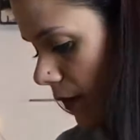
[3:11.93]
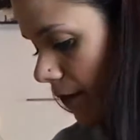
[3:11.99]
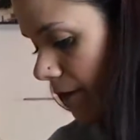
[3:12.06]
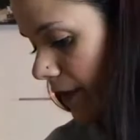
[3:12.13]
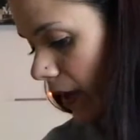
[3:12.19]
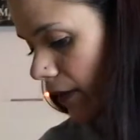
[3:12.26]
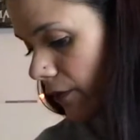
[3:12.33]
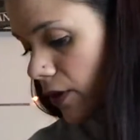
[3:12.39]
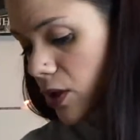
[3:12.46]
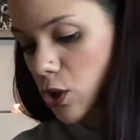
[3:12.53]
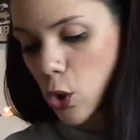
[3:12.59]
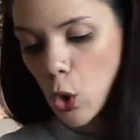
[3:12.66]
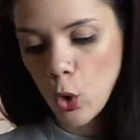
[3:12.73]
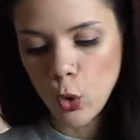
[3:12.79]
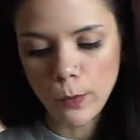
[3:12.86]

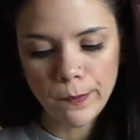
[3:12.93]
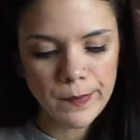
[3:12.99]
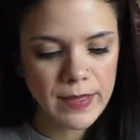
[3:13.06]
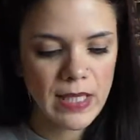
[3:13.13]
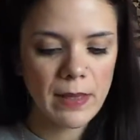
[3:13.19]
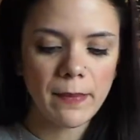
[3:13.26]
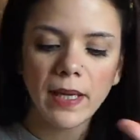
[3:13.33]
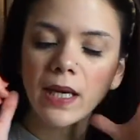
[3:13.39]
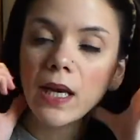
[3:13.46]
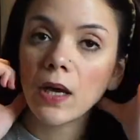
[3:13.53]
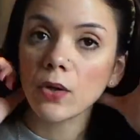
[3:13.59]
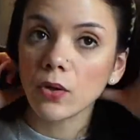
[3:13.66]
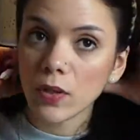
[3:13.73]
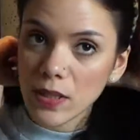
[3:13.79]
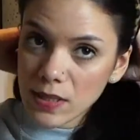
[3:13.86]
favourite. Oops, that made a
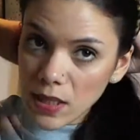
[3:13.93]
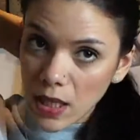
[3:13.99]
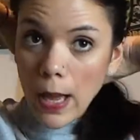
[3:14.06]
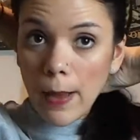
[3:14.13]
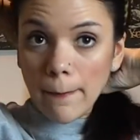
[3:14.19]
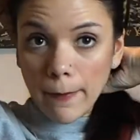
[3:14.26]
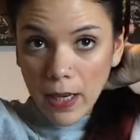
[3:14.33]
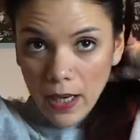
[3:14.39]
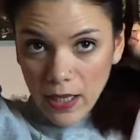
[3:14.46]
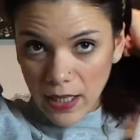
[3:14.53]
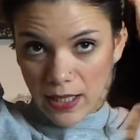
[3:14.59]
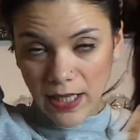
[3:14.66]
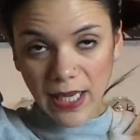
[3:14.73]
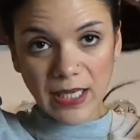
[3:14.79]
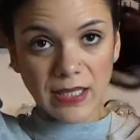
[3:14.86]
loud noise.
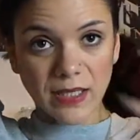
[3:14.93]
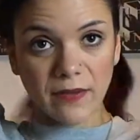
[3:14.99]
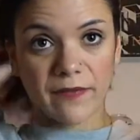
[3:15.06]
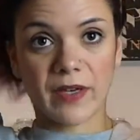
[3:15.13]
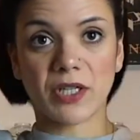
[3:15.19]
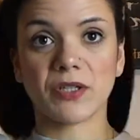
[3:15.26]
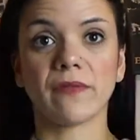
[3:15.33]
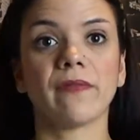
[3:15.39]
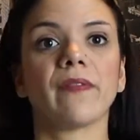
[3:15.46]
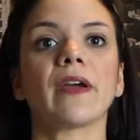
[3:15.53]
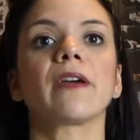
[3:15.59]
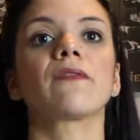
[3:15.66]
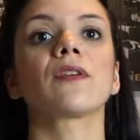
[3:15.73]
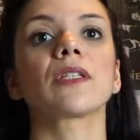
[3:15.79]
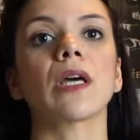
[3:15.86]
My next fashion
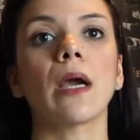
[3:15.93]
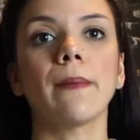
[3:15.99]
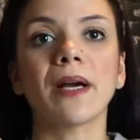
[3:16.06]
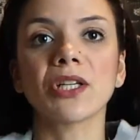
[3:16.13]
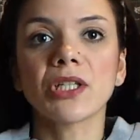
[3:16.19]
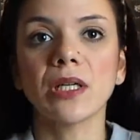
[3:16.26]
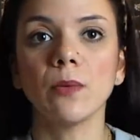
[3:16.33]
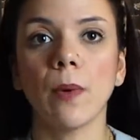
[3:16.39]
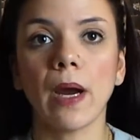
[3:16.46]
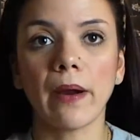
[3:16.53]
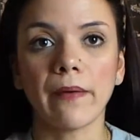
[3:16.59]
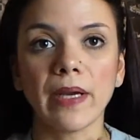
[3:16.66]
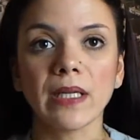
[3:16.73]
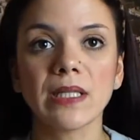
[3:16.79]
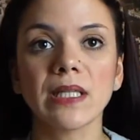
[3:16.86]
favourite I'm actually
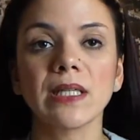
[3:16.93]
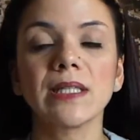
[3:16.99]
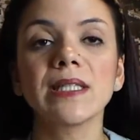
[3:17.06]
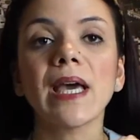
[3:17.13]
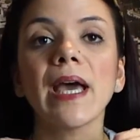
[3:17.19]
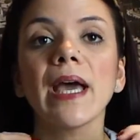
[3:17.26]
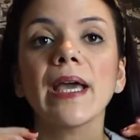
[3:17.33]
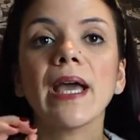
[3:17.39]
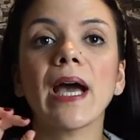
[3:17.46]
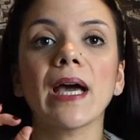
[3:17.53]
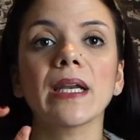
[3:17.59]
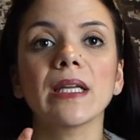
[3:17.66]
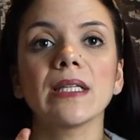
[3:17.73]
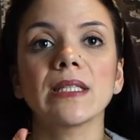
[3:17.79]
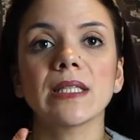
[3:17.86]
wearing today,
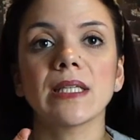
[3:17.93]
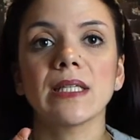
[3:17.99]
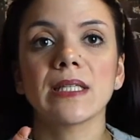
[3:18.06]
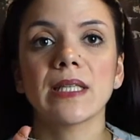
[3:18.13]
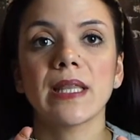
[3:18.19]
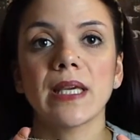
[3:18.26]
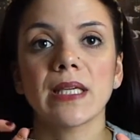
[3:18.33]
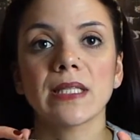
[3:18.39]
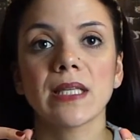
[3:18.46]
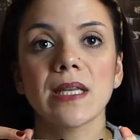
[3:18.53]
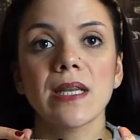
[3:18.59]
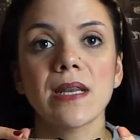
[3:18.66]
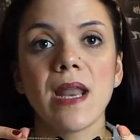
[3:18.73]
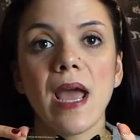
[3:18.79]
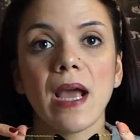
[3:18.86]
and it is this
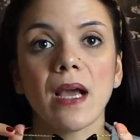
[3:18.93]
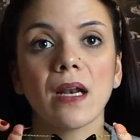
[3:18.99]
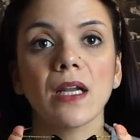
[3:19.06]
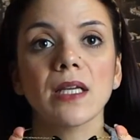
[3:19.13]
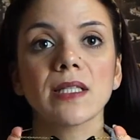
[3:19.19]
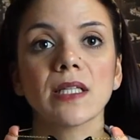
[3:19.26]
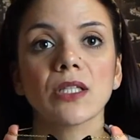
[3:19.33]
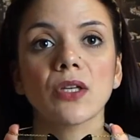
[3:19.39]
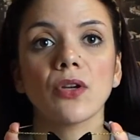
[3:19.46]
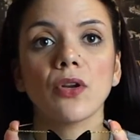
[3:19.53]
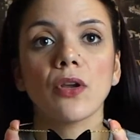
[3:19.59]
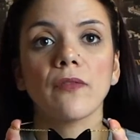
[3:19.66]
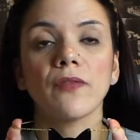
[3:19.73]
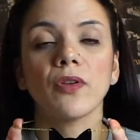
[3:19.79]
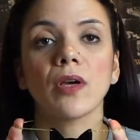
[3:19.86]
necklace. I don't
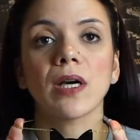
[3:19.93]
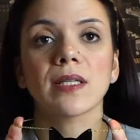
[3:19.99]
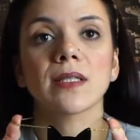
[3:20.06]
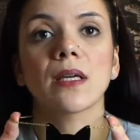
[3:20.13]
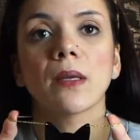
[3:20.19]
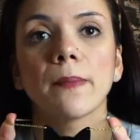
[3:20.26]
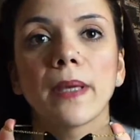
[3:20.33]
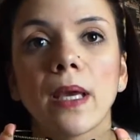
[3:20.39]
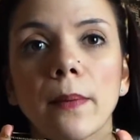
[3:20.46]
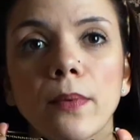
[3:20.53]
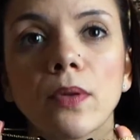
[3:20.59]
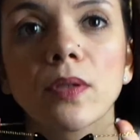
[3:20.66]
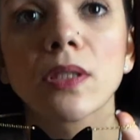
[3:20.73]
know if you guys are going to be able